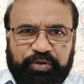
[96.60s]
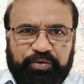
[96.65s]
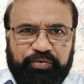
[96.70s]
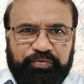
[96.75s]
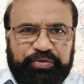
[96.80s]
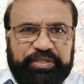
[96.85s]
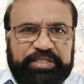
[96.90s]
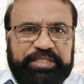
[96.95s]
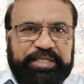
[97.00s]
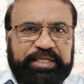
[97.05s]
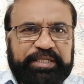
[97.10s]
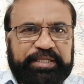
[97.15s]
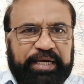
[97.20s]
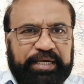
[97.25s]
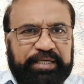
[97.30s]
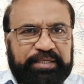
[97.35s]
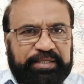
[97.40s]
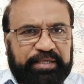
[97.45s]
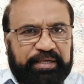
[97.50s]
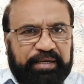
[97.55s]
We see
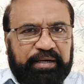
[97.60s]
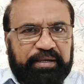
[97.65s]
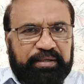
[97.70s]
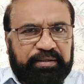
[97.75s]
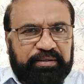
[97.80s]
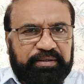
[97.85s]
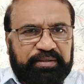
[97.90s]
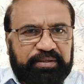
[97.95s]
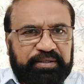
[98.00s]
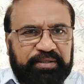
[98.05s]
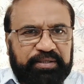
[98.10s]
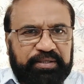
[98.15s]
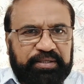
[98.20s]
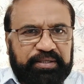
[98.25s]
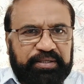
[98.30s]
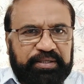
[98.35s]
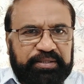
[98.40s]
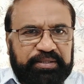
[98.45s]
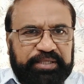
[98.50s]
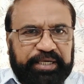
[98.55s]
that there are
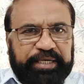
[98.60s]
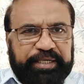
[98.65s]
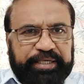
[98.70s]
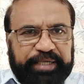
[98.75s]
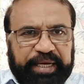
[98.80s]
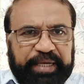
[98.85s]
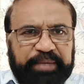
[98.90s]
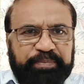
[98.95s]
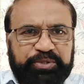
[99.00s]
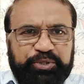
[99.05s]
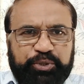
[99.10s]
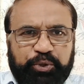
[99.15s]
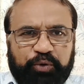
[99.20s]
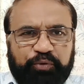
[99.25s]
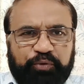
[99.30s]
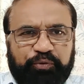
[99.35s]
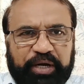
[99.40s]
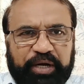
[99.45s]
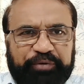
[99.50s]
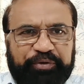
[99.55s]
three types or
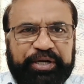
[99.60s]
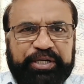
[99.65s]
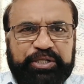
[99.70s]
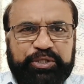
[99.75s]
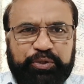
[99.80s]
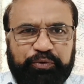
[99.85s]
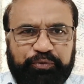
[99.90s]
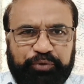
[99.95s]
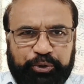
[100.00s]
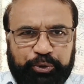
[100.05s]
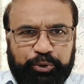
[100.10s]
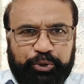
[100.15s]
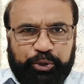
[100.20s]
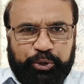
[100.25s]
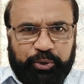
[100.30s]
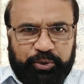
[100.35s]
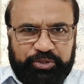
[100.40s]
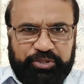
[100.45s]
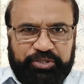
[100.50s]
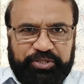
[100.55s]
flavors of
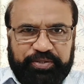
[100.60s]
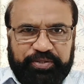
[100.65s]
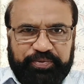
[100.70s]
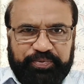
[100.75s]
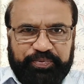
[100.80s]
neutrinos.